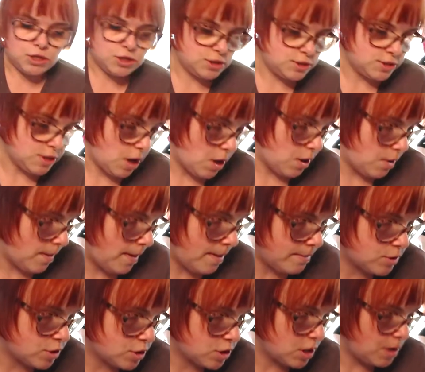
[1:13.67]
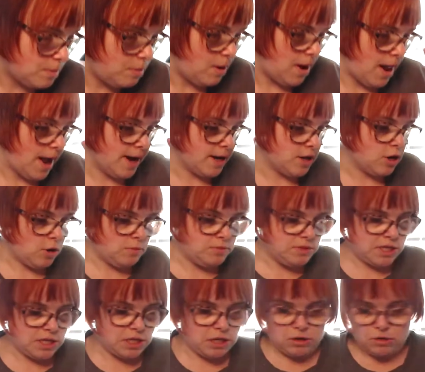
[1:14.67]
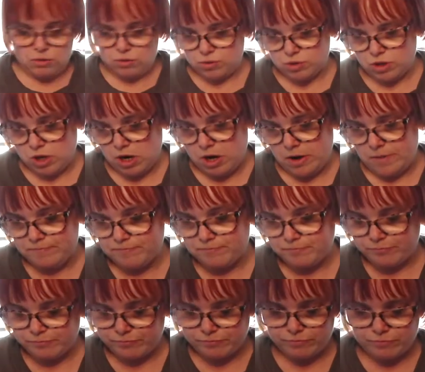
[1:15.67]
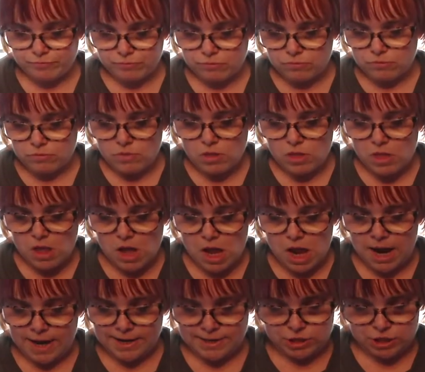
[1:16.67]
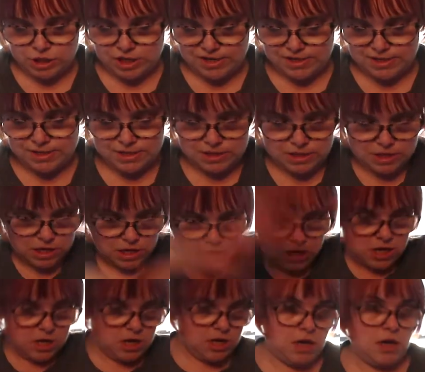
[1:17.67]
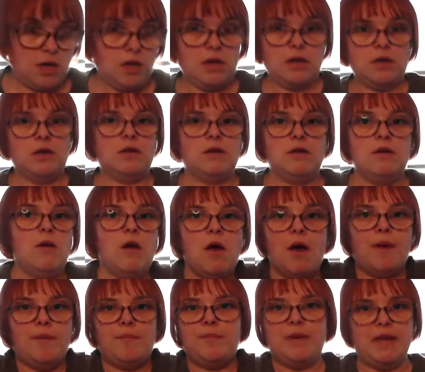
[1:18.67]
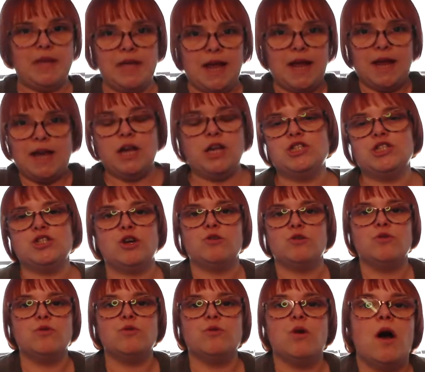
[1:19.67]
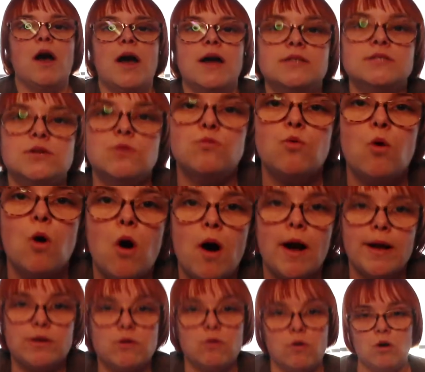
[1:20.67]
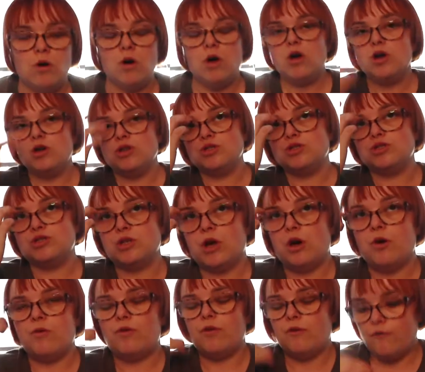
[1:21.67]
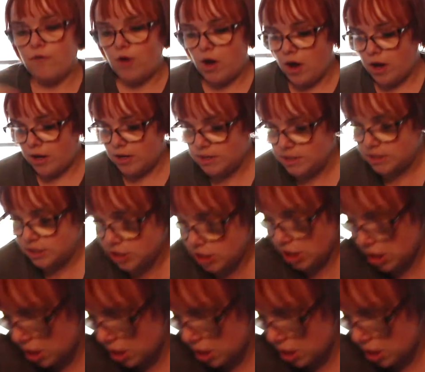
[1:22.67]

So I'm just going to put that in no particular order and just begin and show you guys what I got. So the first,